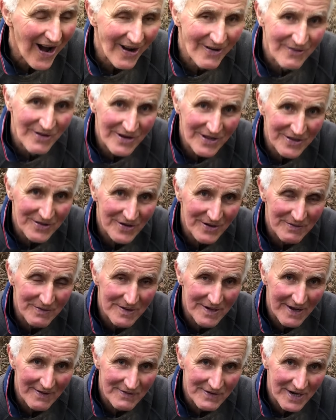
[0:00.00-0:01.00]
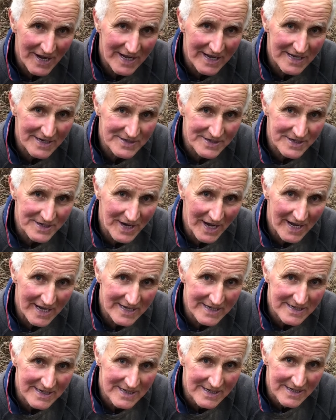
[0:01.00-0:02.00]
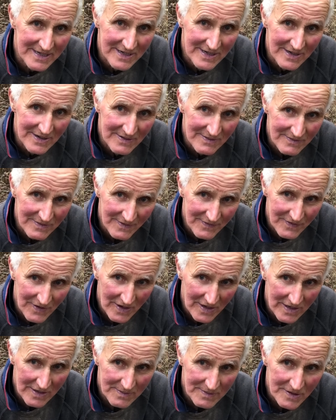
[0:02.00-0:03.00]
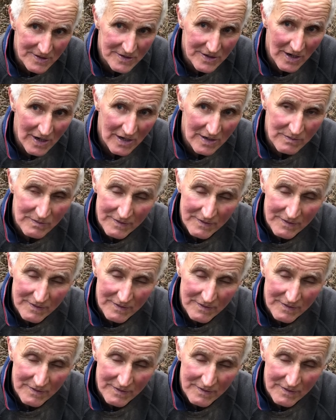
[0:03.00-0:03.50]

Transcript: I really thought we'd have a day out today. Yeah, We've funny. got a little bit of gold.